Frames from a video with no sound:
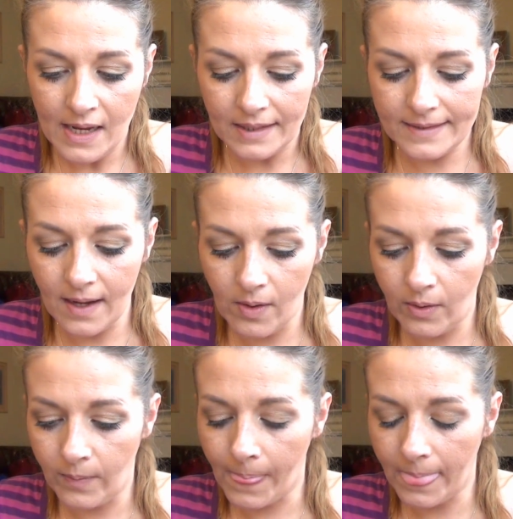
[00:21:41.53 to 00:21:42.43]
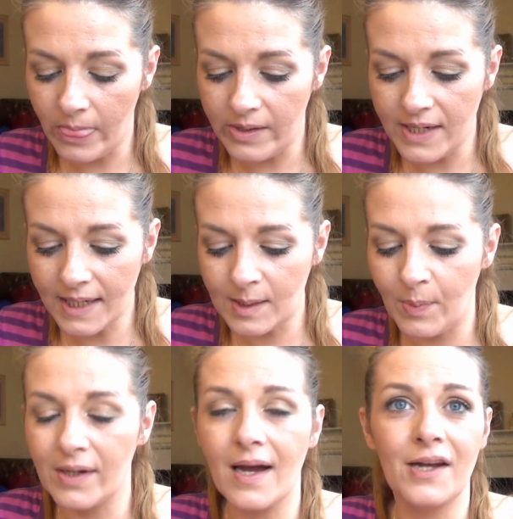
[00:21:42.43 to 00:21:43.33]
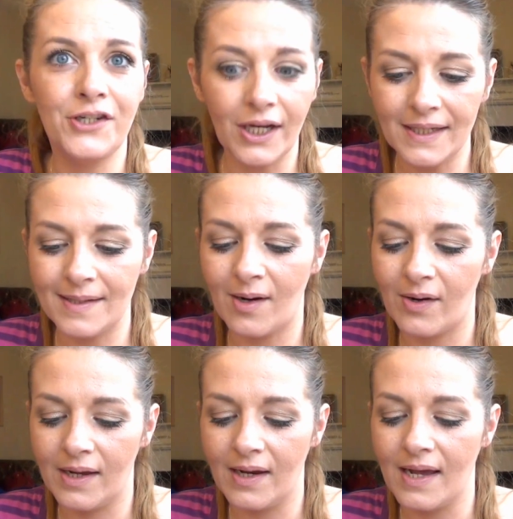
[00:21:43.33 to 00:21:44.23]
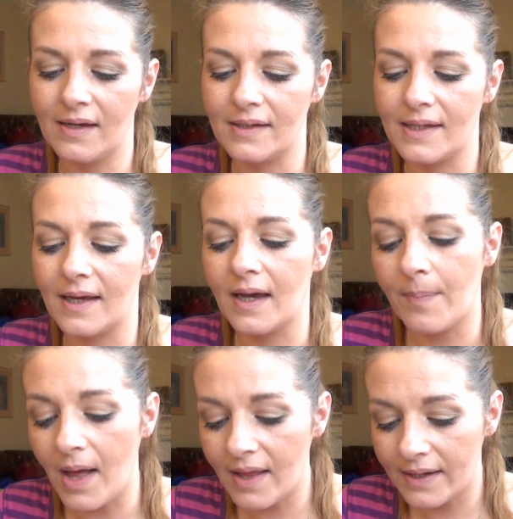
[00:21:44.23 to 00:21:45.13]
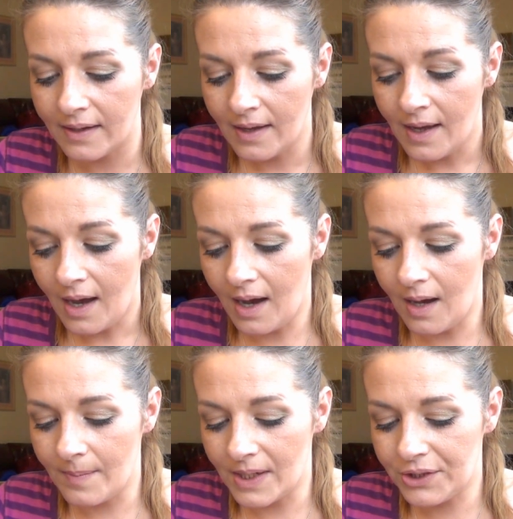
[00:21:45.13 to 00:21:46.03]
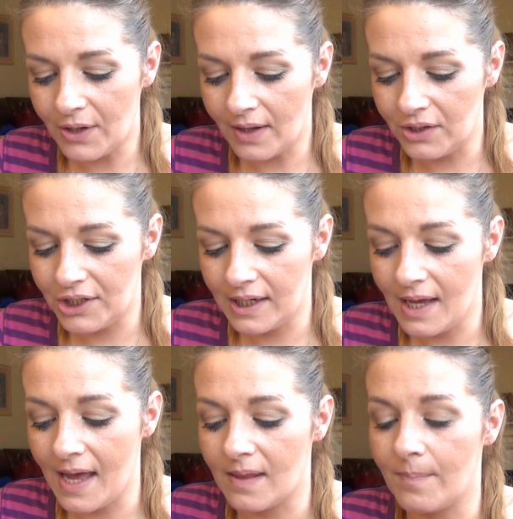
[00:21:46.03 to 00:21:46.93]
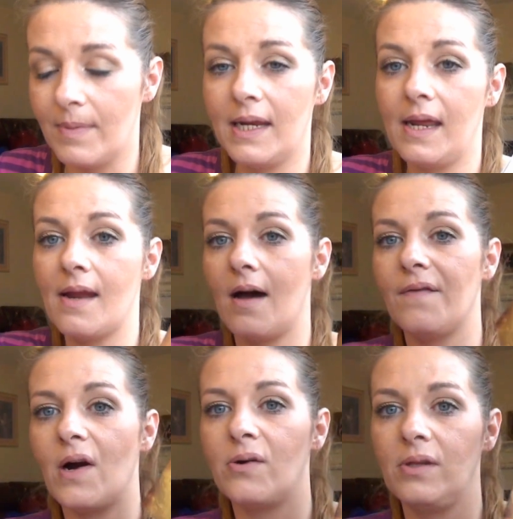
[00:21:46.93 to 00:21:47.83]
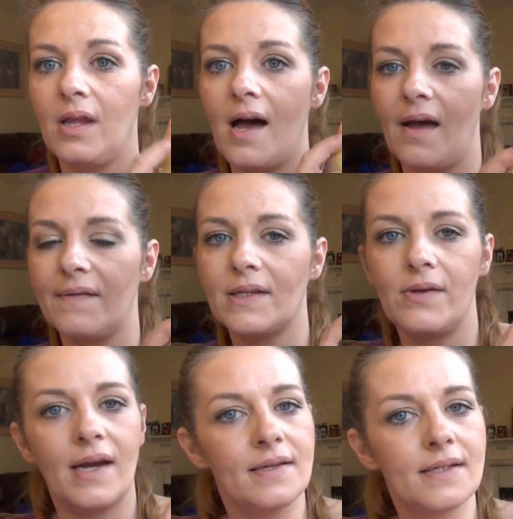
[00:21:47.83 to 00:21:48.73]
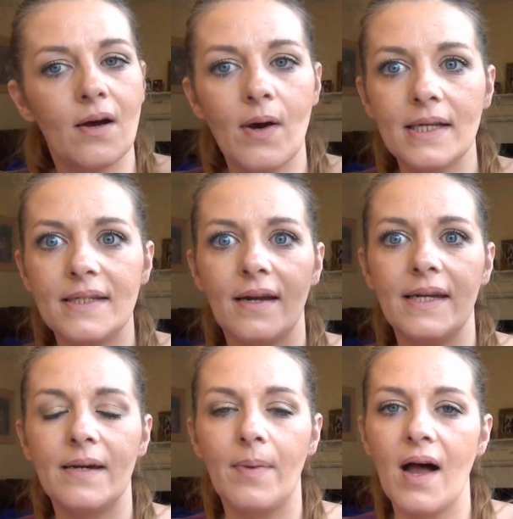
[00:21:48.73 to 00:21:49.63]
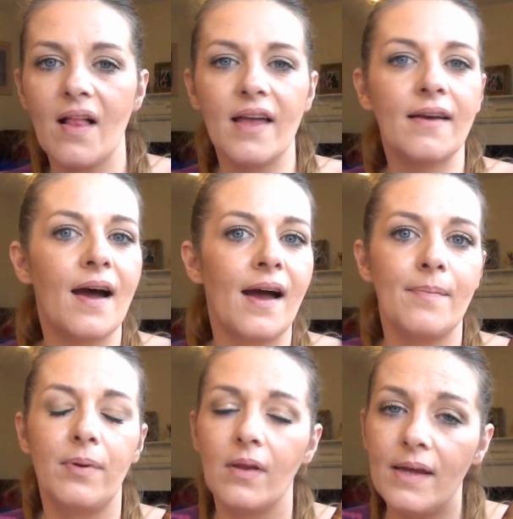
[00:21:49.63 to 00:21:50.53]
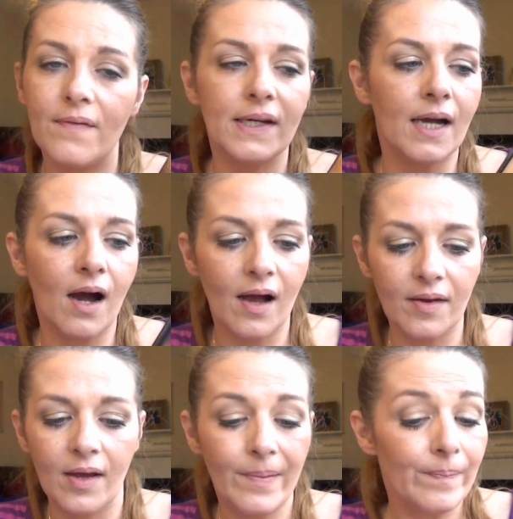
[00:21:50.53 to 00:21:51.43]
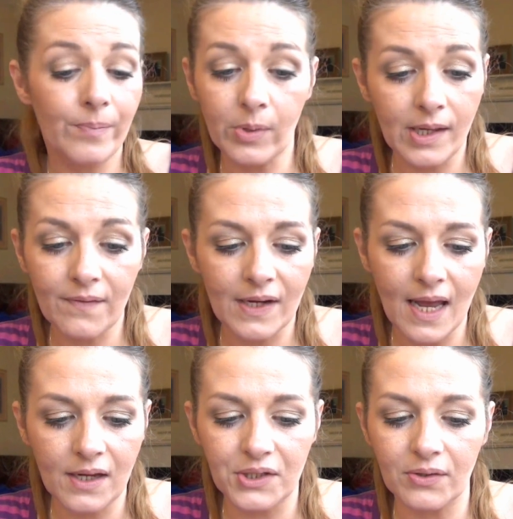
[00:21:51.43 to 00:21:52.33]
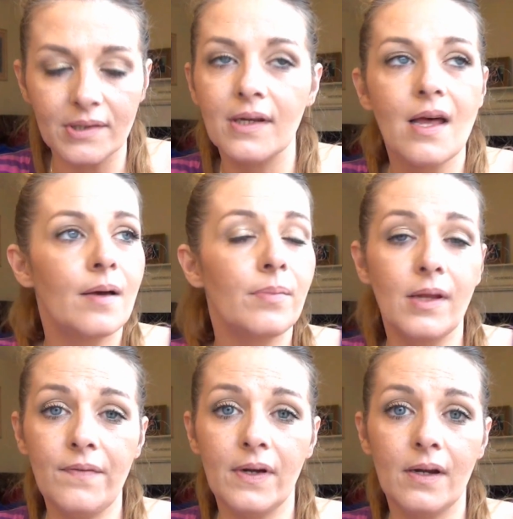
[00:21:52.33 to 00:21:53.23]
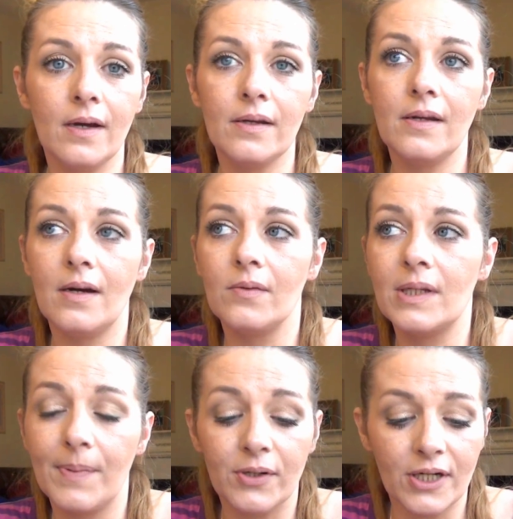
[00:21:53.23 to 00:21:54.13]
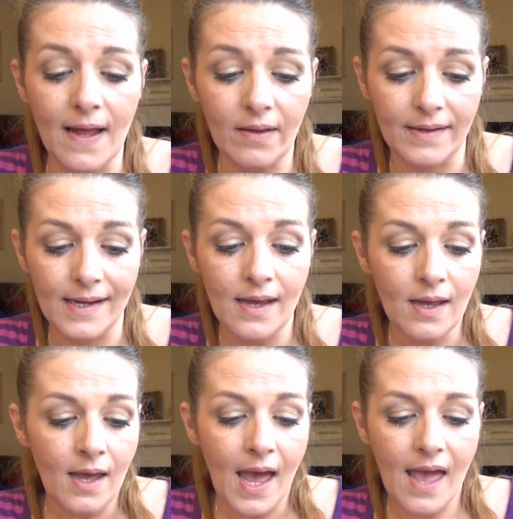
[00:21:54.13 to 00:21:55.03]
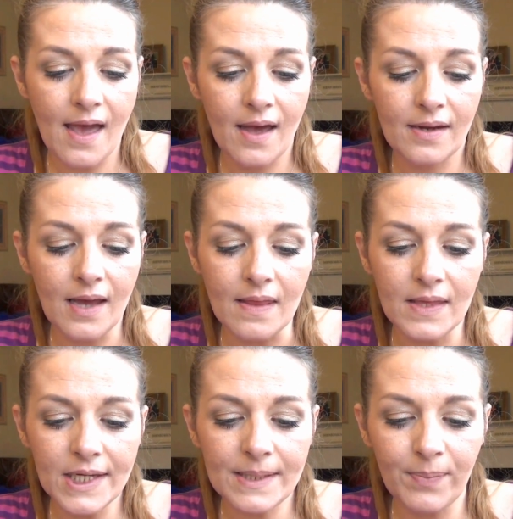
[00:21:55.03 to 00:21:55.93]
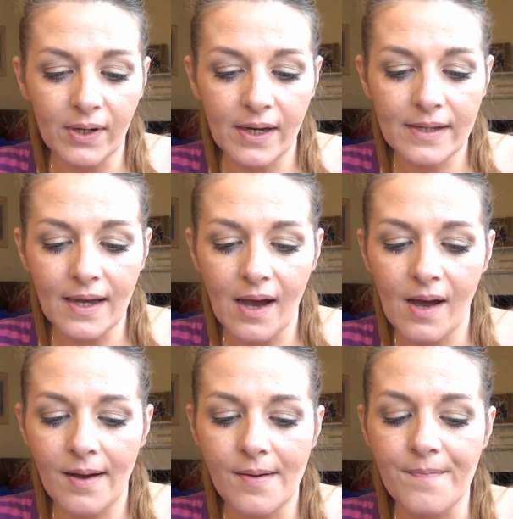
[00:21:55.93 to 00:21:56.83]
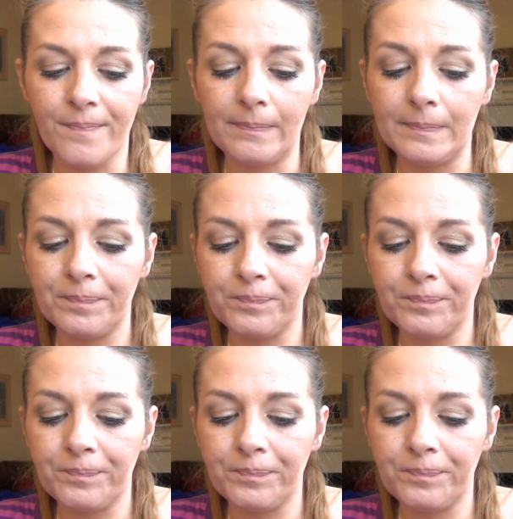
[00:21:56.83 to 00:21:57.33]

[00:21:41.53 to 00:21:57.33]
So the next book I just started is the Kabbalah. Um, astrology and the meaning of our lives. So you guys know I study Kabbalah. I believe in God believe in angels, believe in, you know, spirituality. And this book, um,